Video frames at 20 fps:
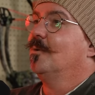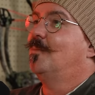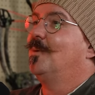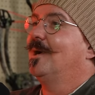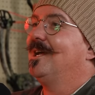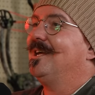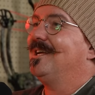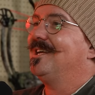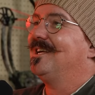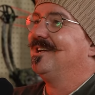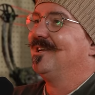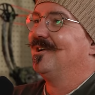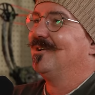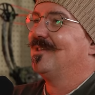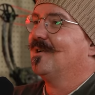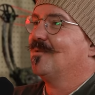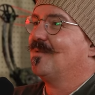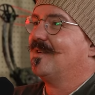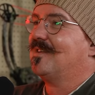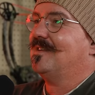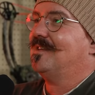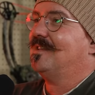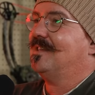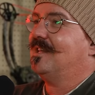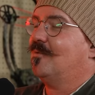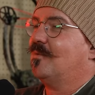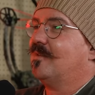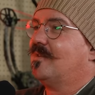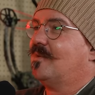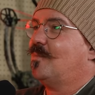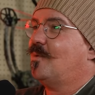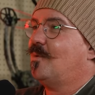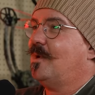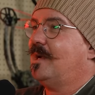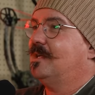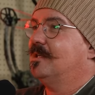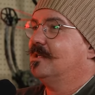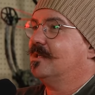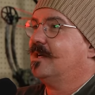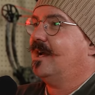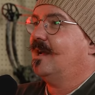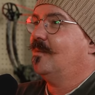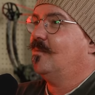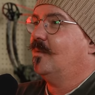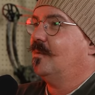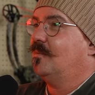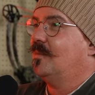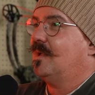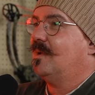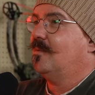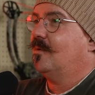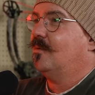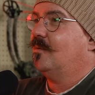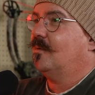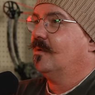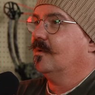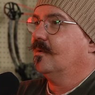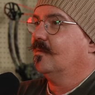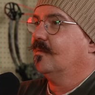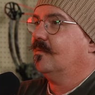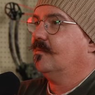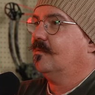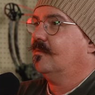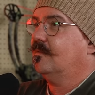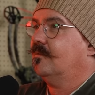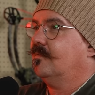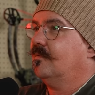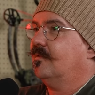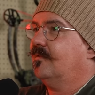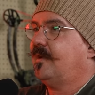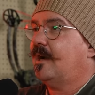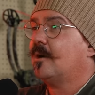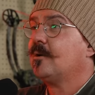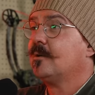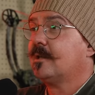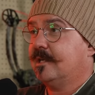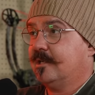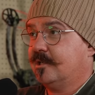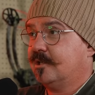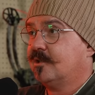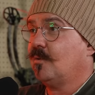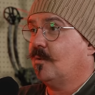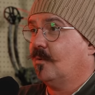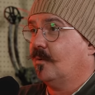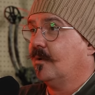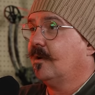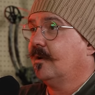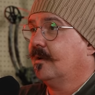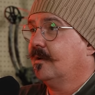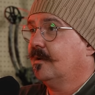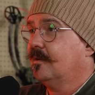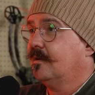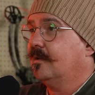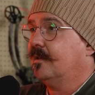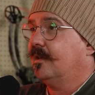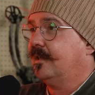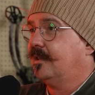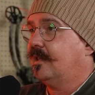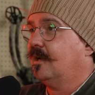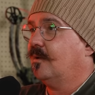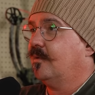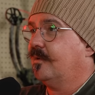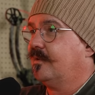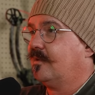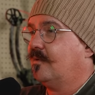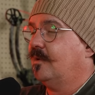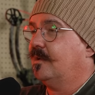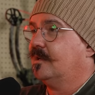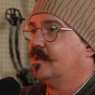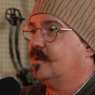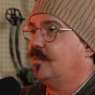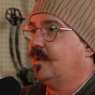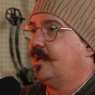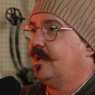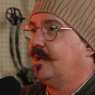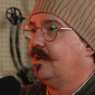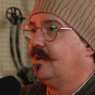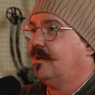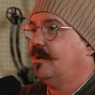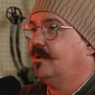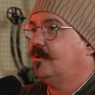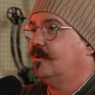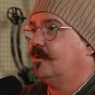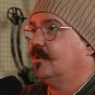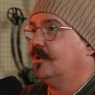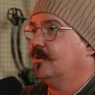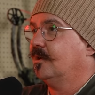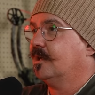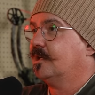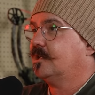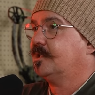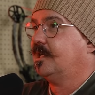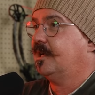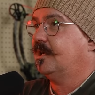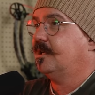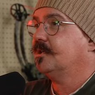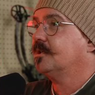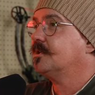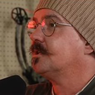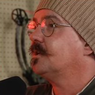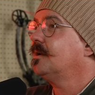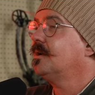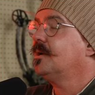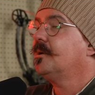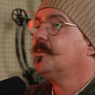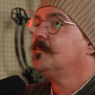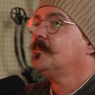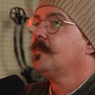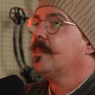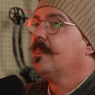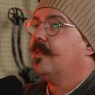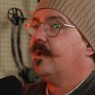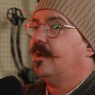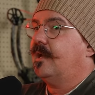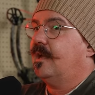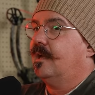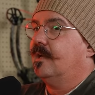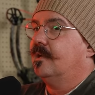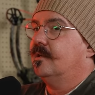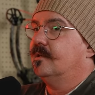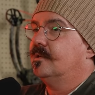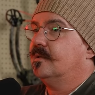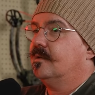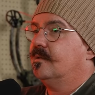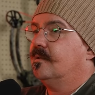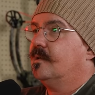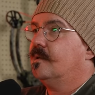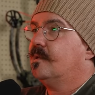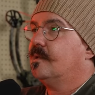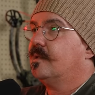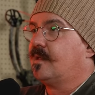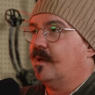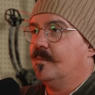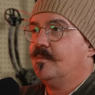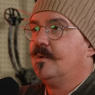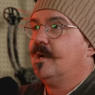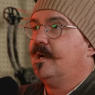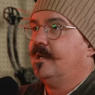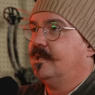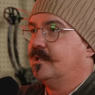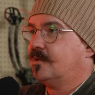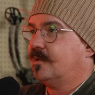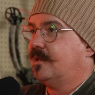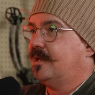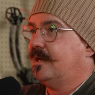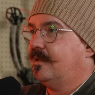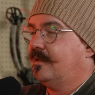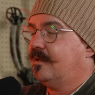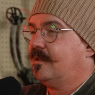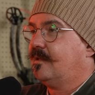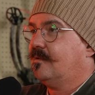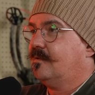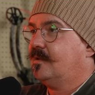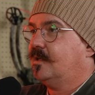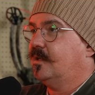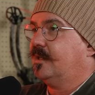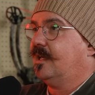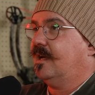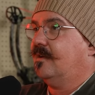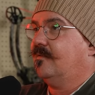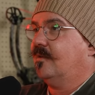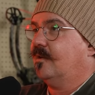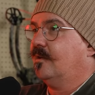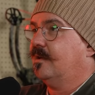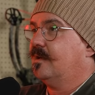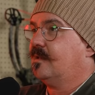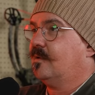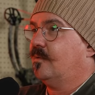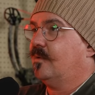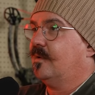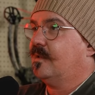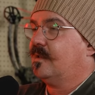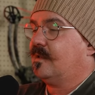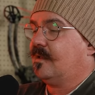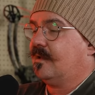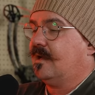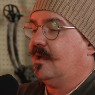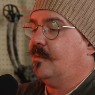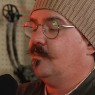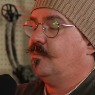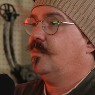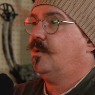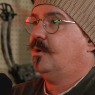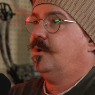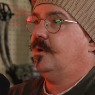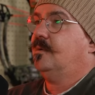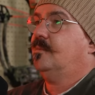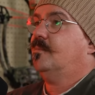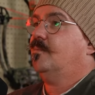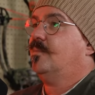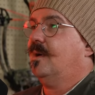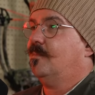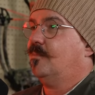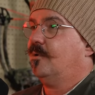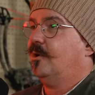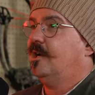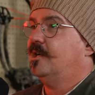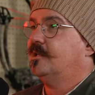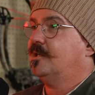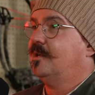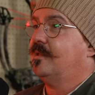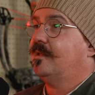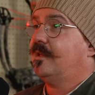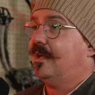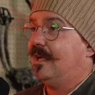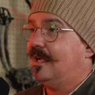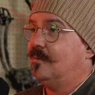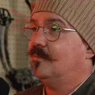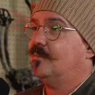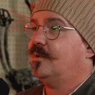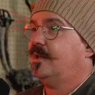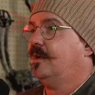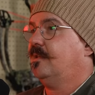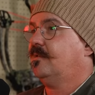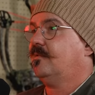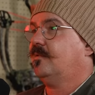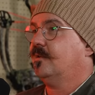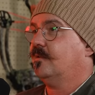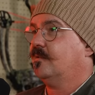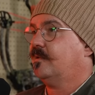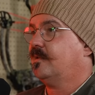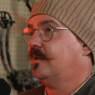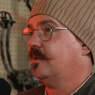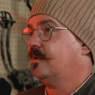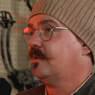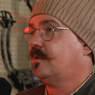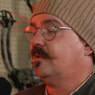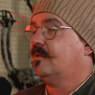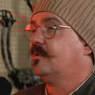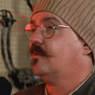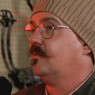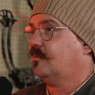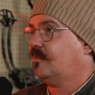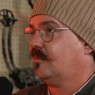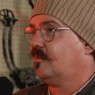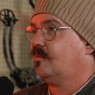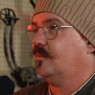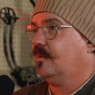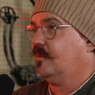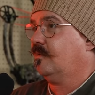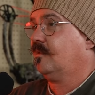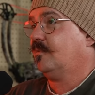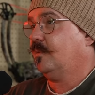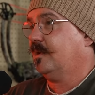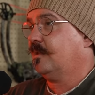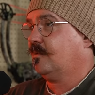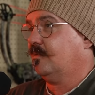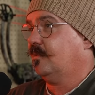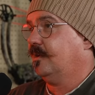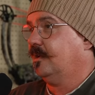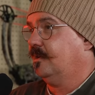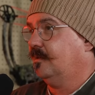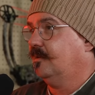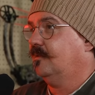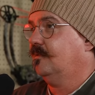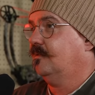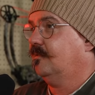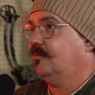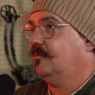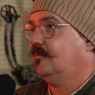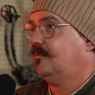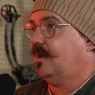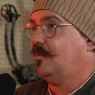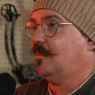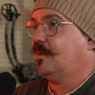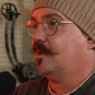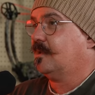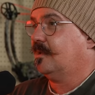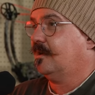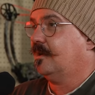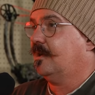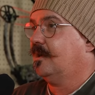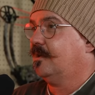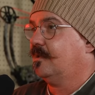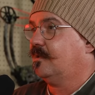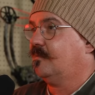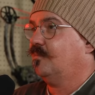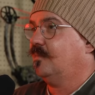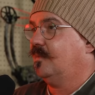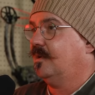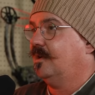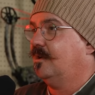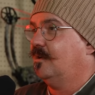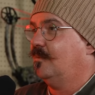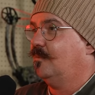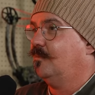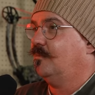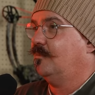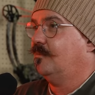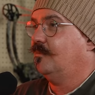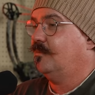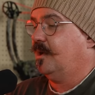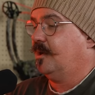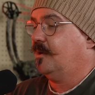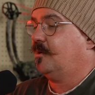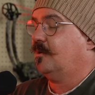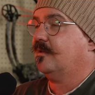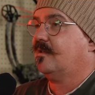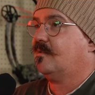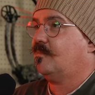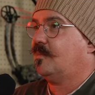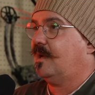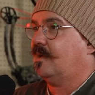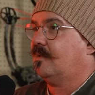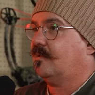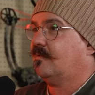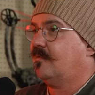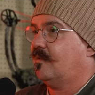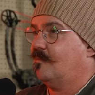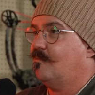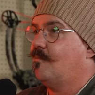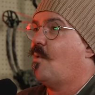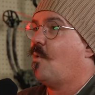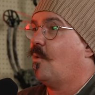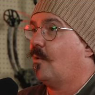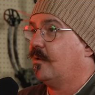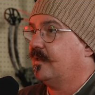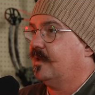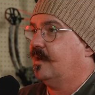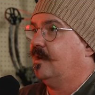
but you know, there was a there was a point in time when people were fairly sure that there was going to be a nuclear exchange, mm-hmm. and some countries took that very seriously and put preparations in place for their citizens. So S- Switzerland famously has, you know, bunkered space for more than